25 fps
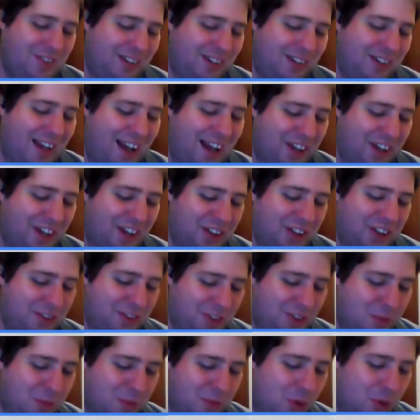I actually
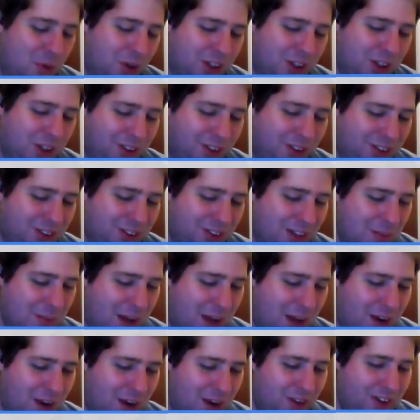feel more guilty
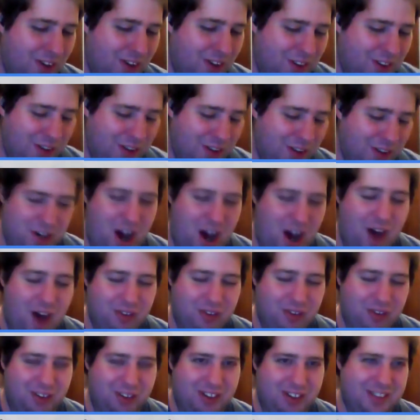about the
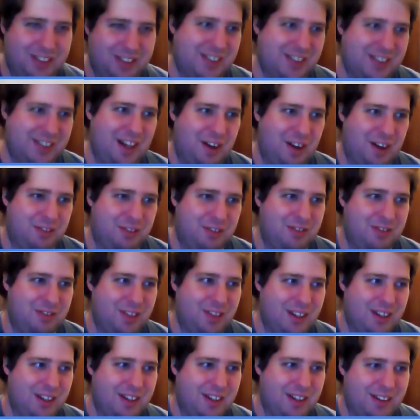novel itself.
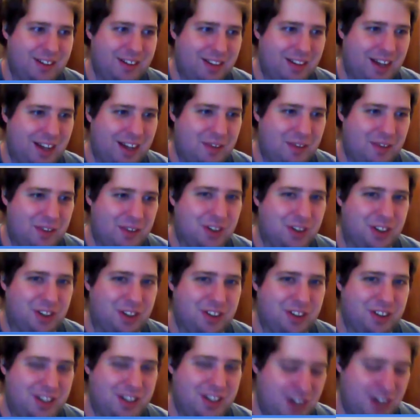Like I feel
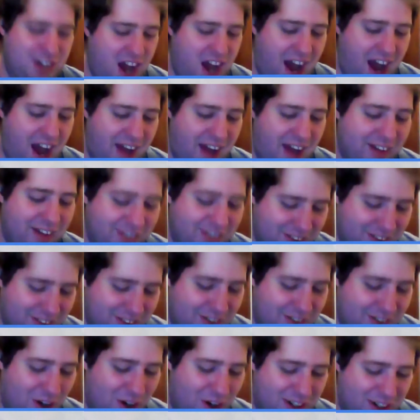guilty not
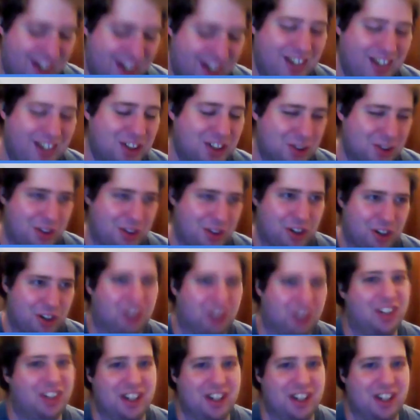getting to it
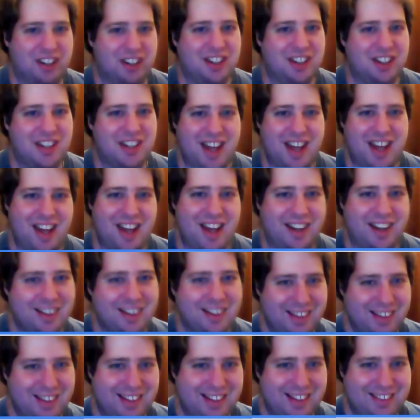earlier in the day,
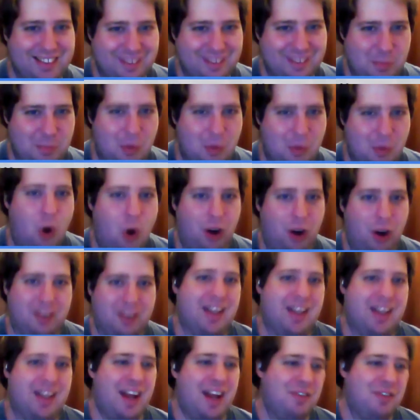more
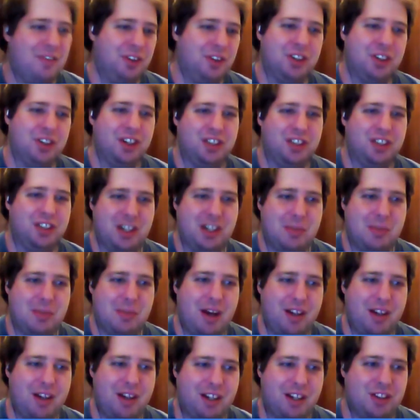than I feel guilty
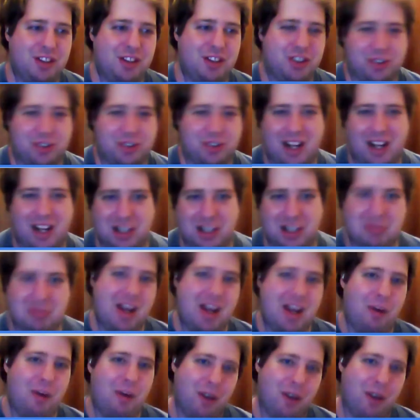about it distracting me
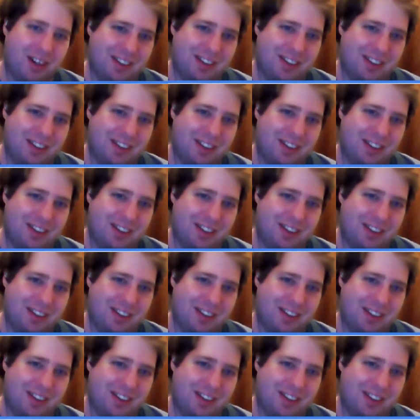at work.